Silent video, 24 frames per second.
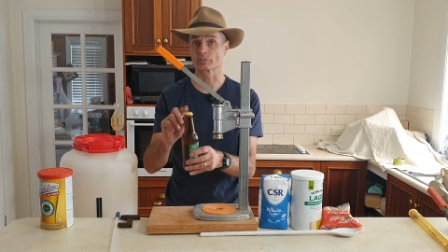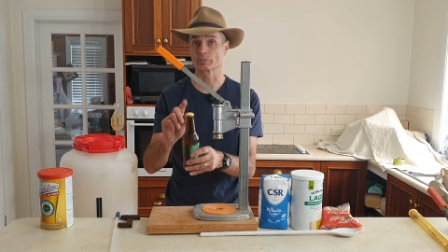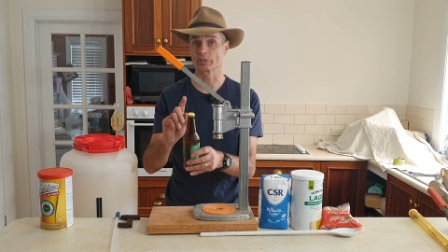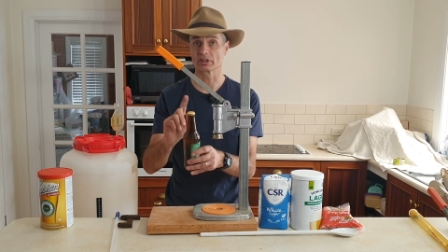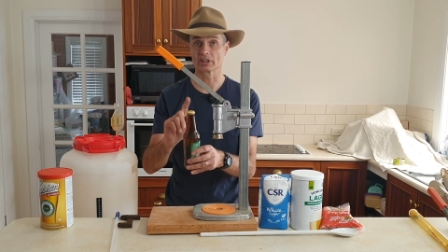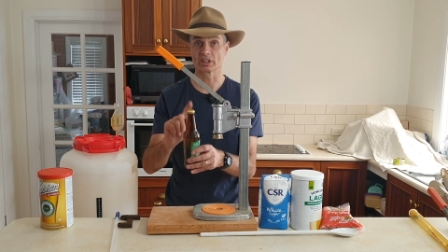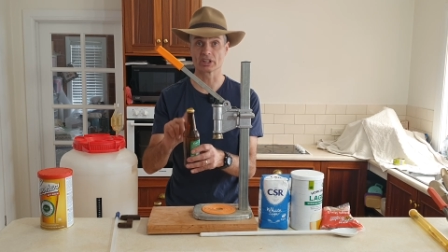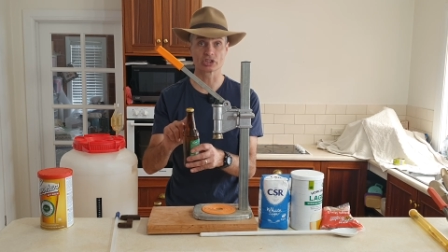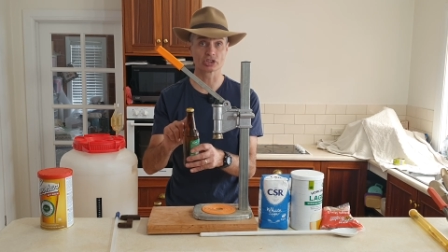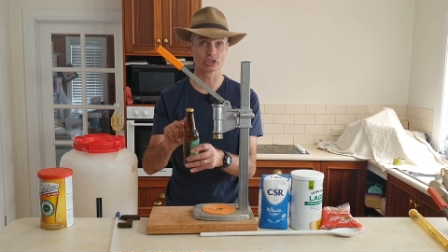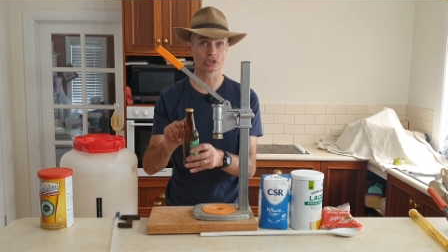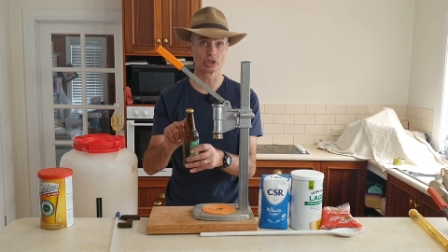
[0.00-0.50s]

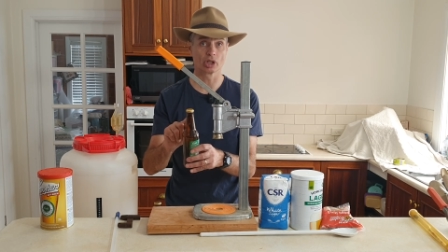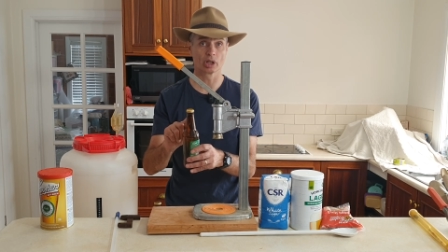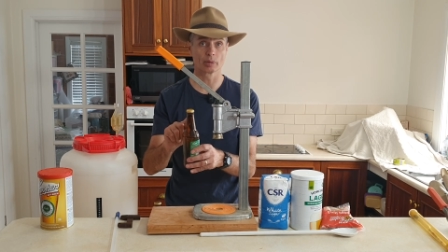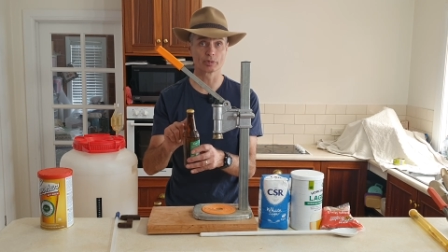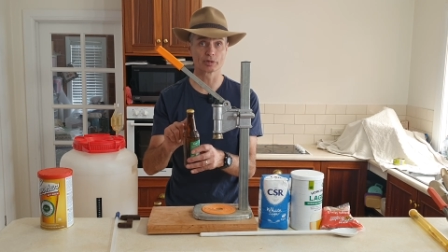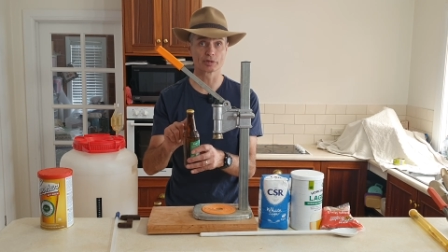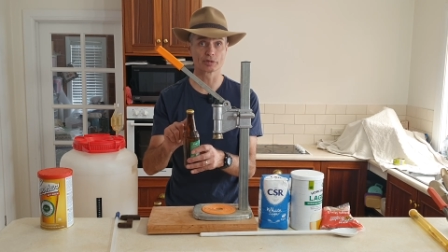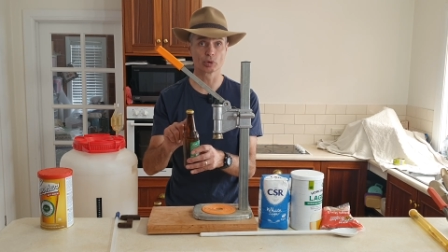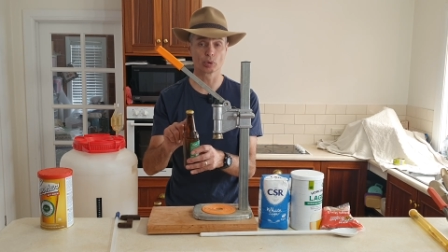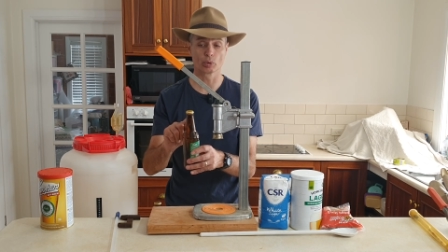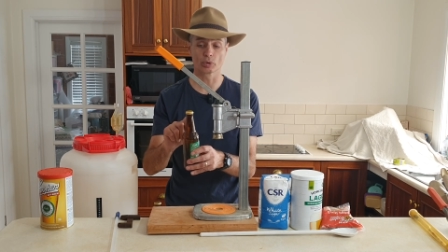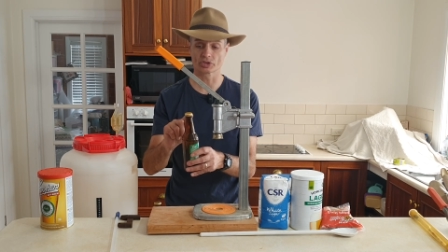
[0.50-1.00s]
But this time,
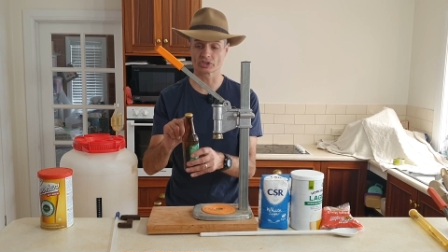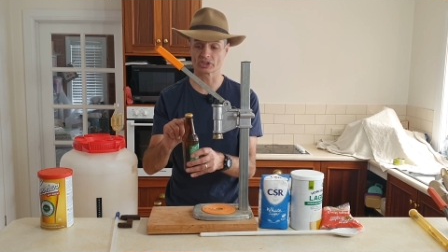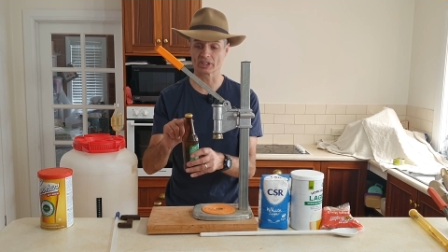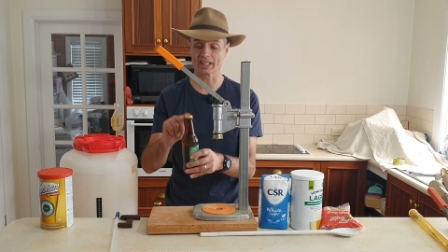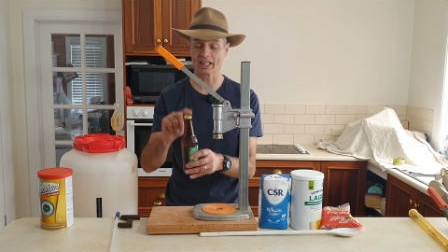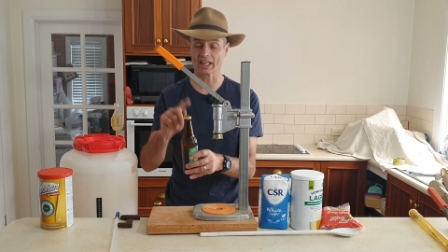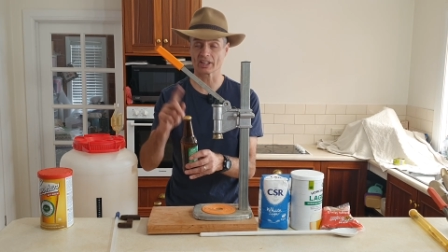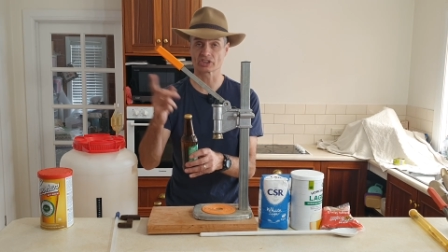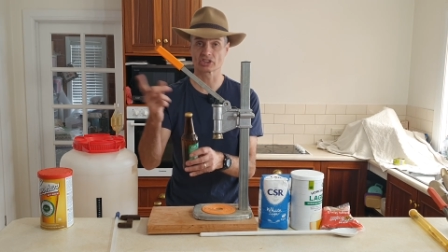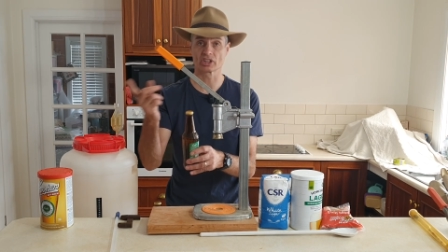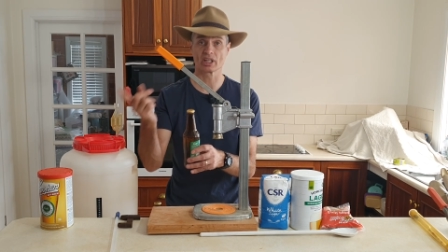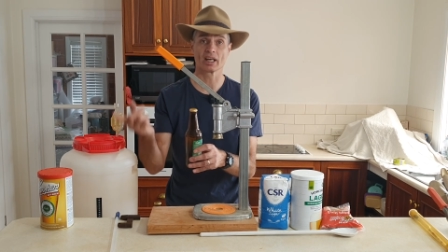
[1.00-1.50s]
of course, the
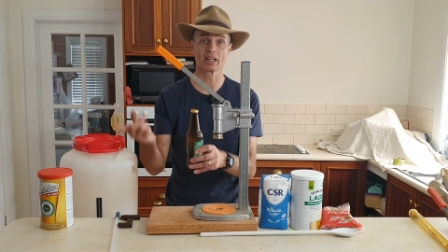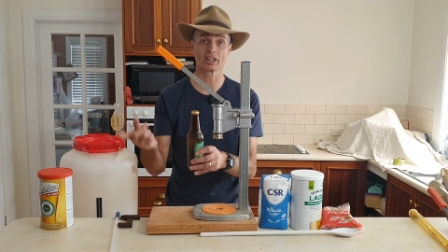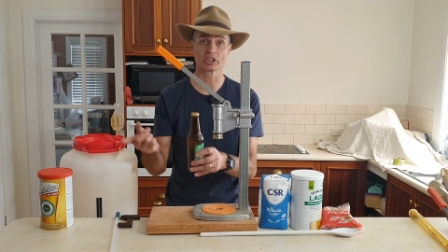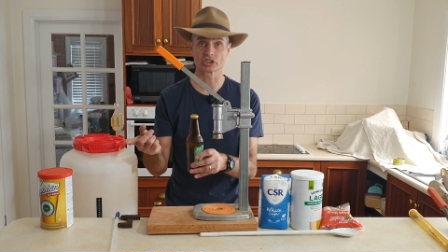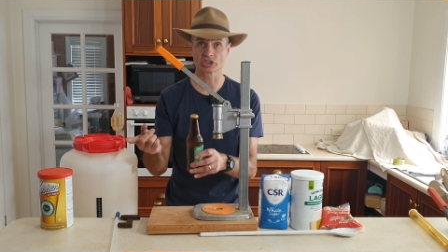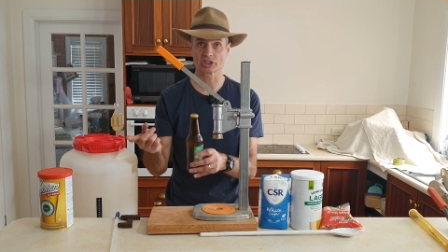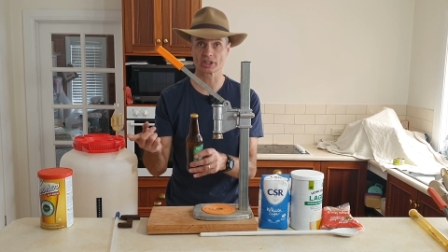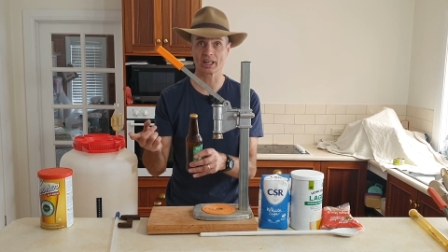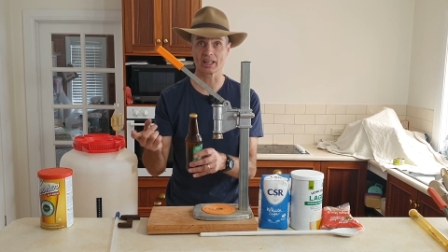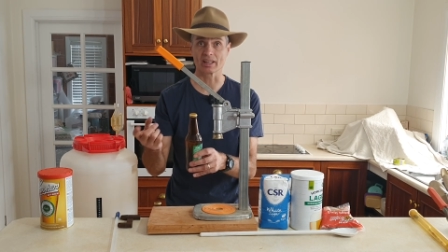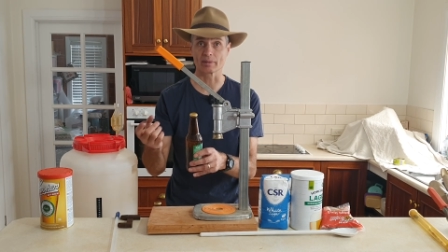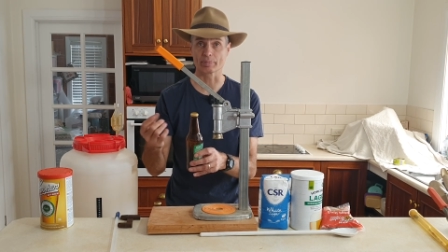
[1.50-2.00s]
gas can't
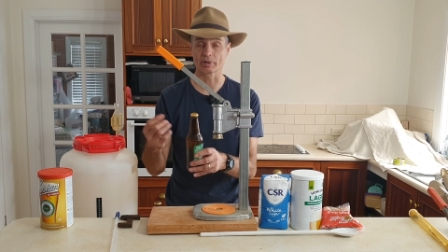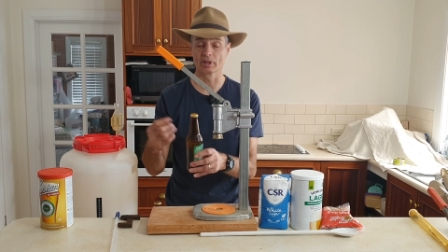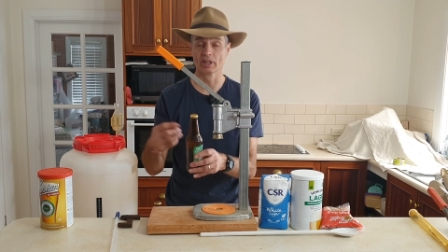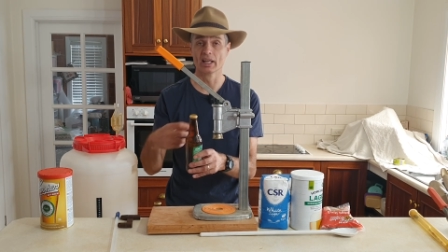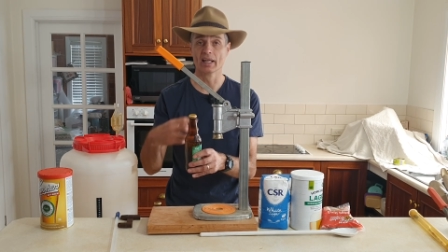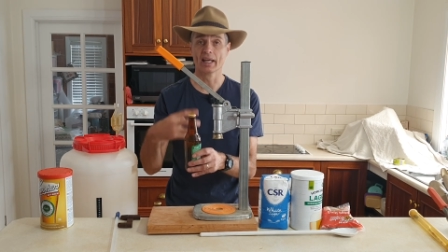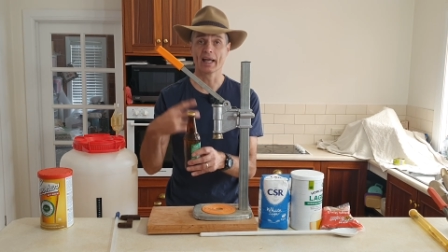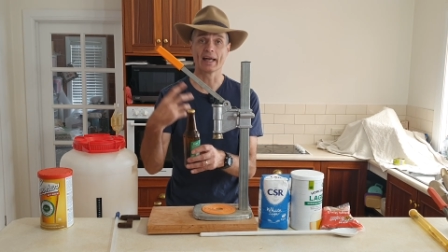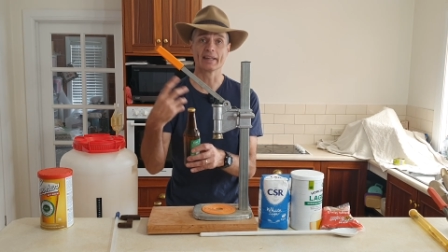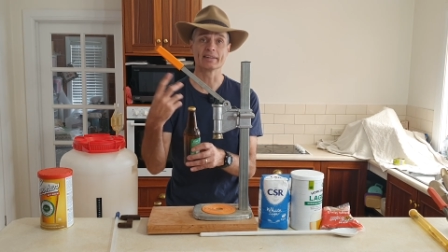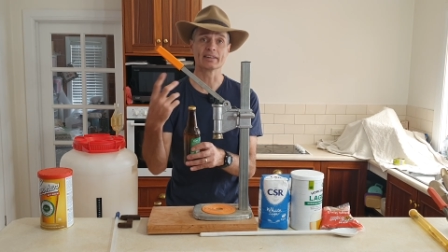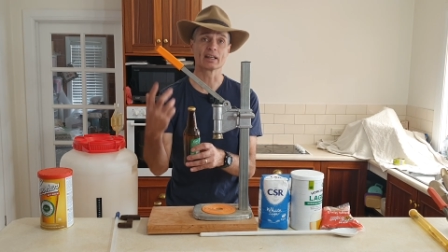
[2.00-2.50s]
escape,
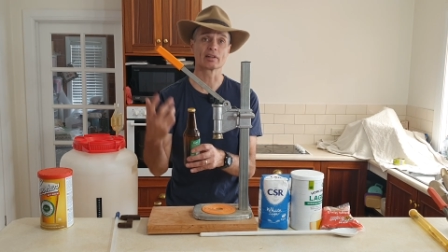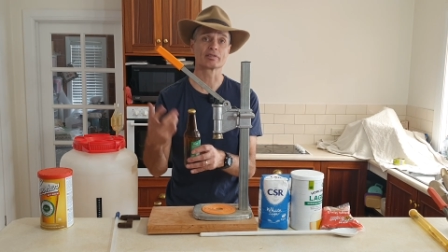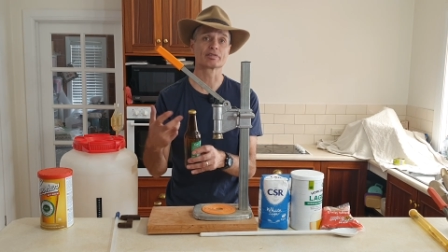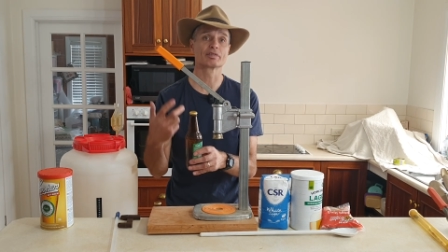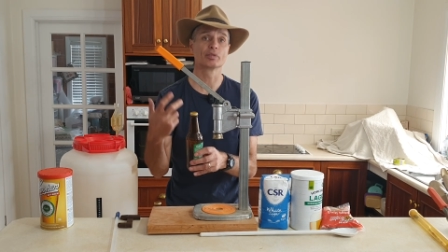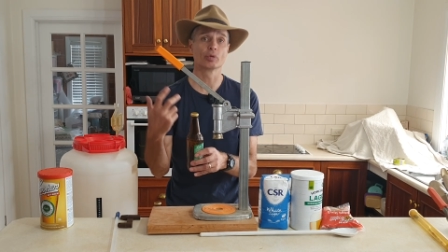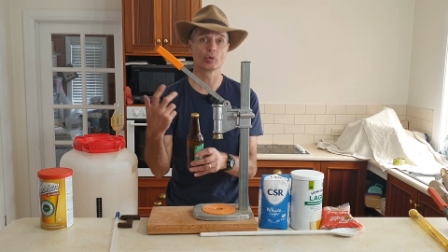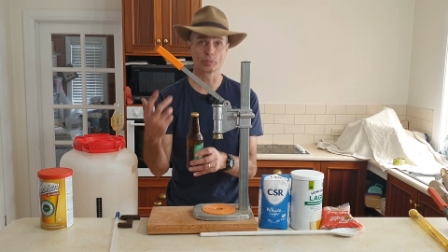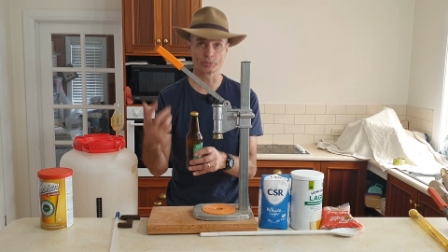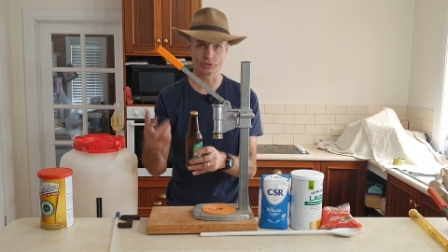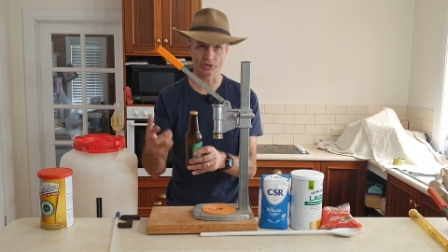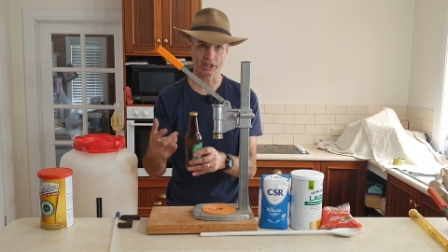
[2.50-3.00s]
and that
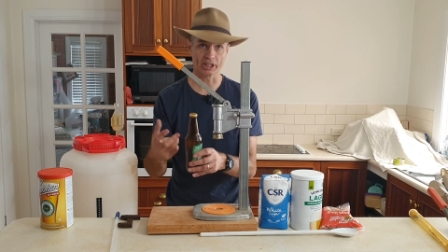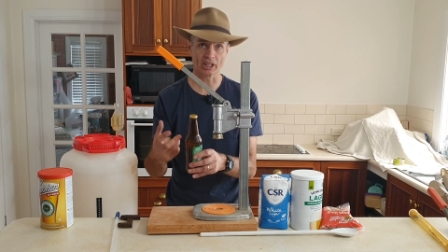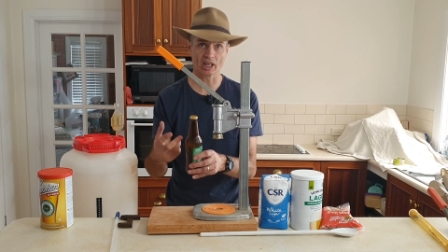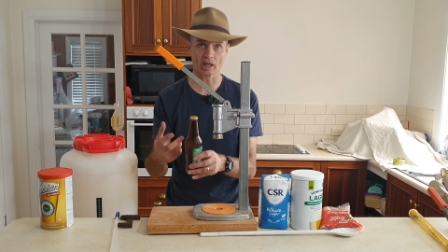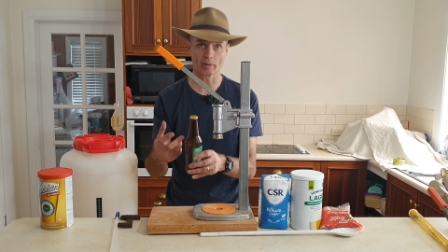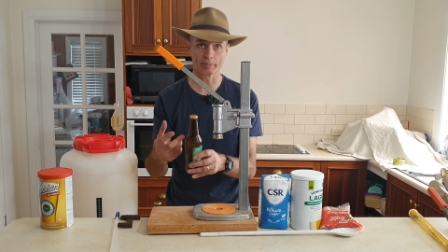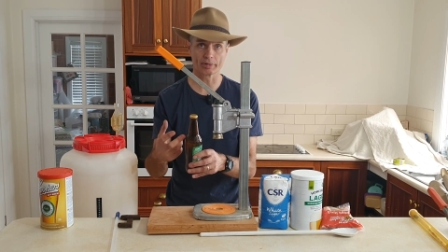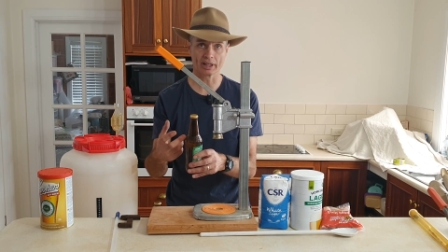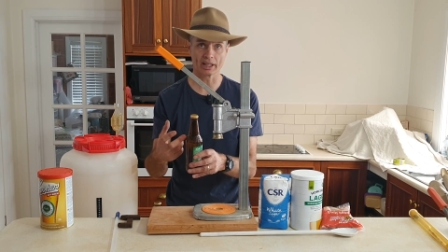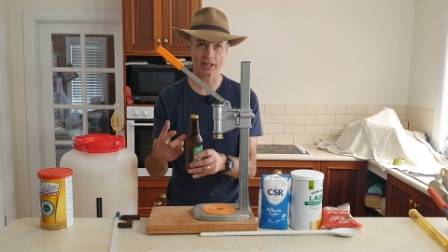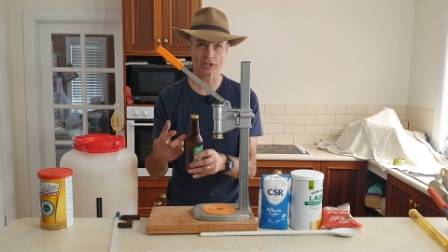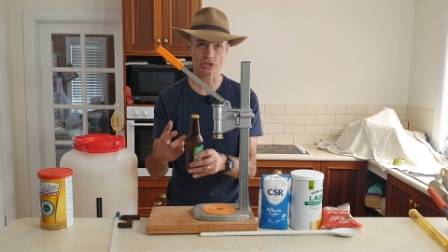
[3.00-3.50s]
forms the
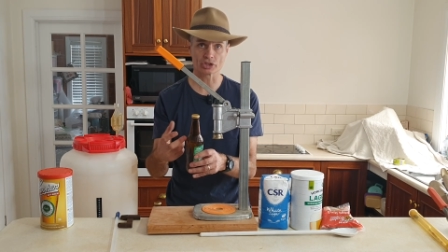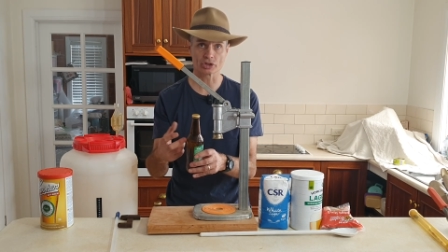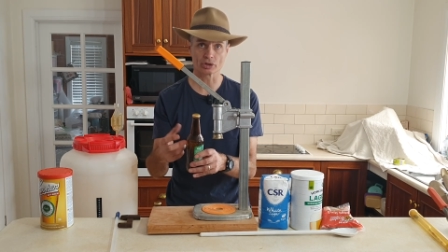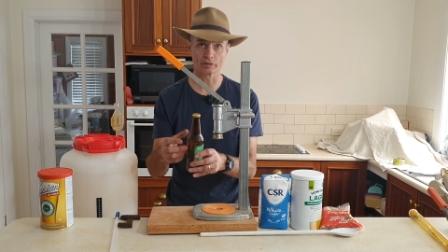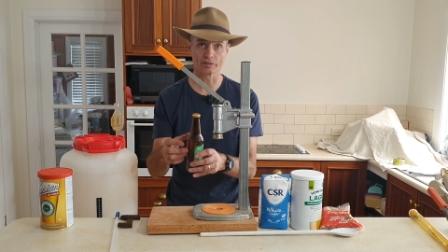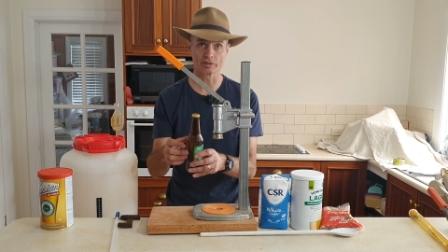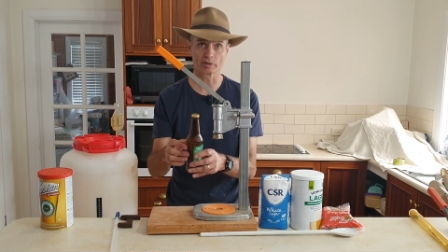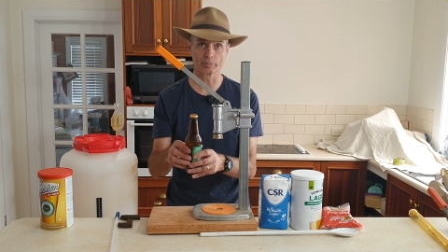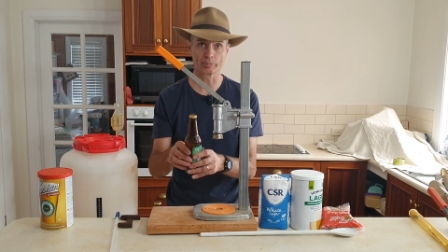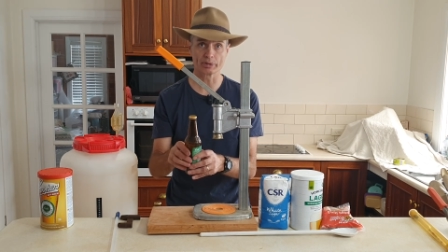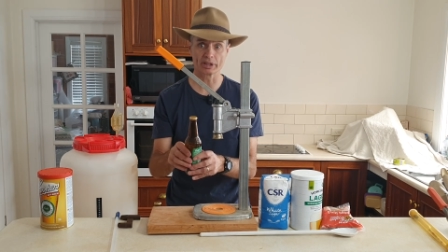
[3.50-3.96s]
carbonation of your